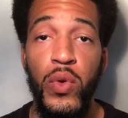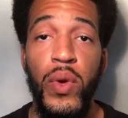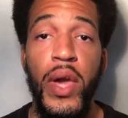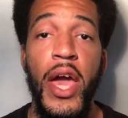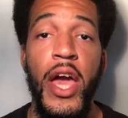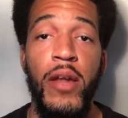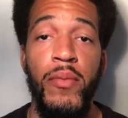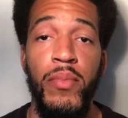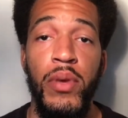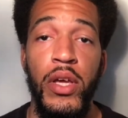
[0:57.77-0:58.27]

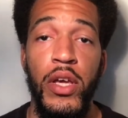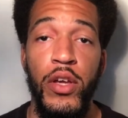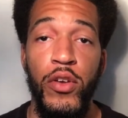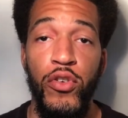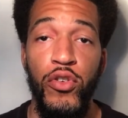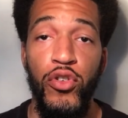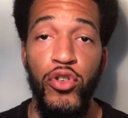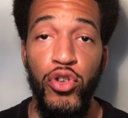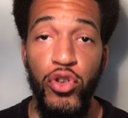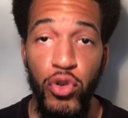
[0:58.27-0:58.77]
can be
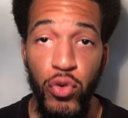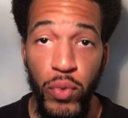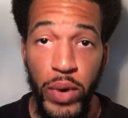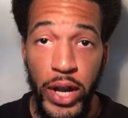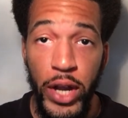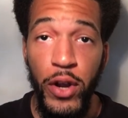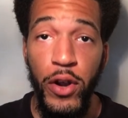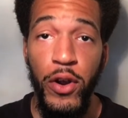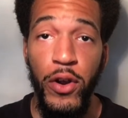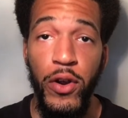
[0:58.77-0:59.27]

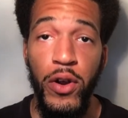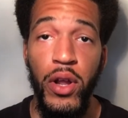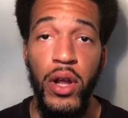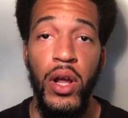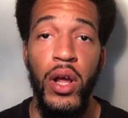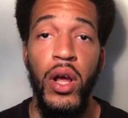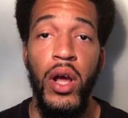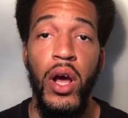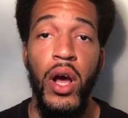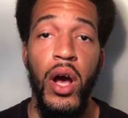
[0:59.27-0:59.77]
triggered
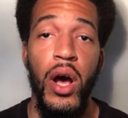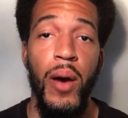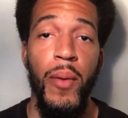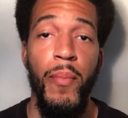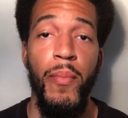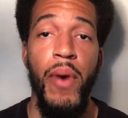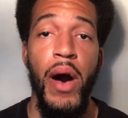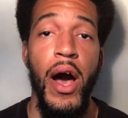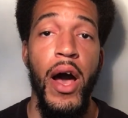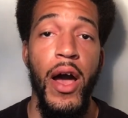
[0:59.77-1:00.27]

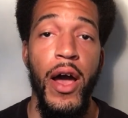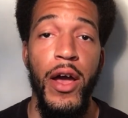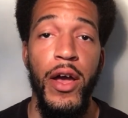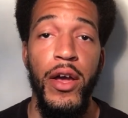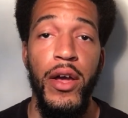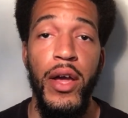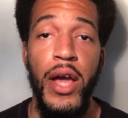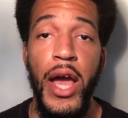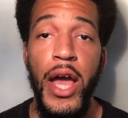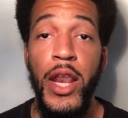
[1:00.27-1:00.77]
by
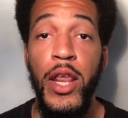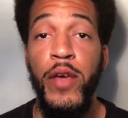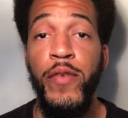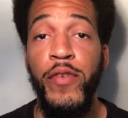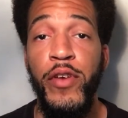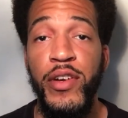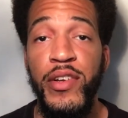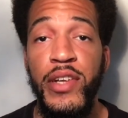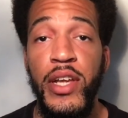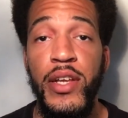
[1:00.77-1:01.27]
any of
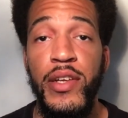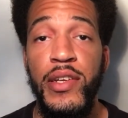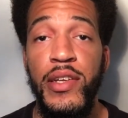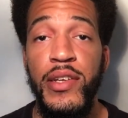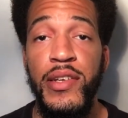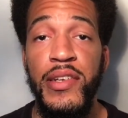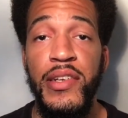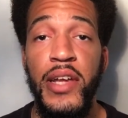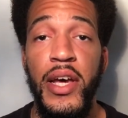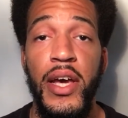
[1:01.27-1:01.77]
your
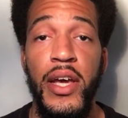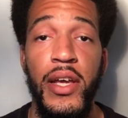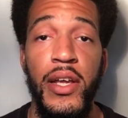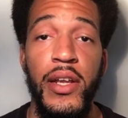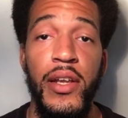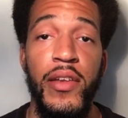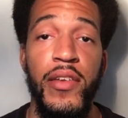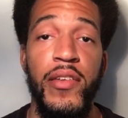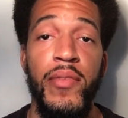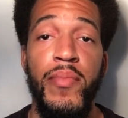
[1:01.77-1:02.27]
senses: sight,
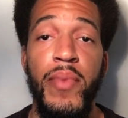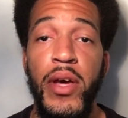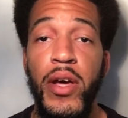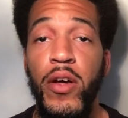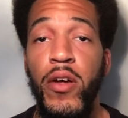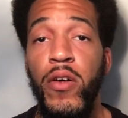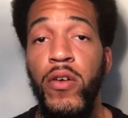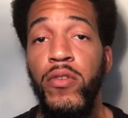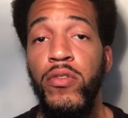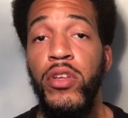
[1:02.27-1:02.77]

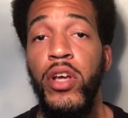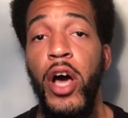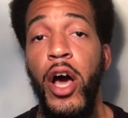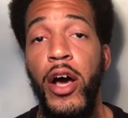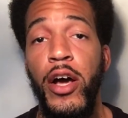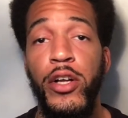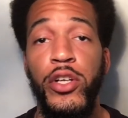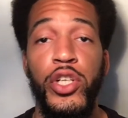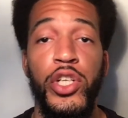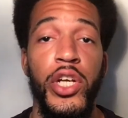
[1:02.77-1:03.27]
smell,
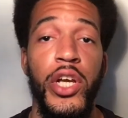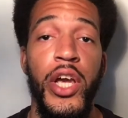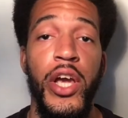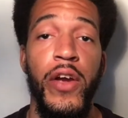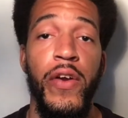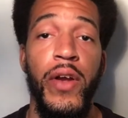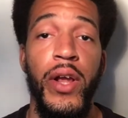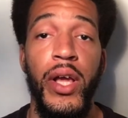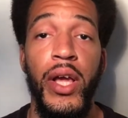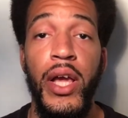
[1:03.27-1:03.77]
touch,
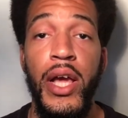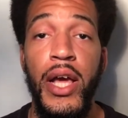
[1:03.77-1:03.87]
hearing,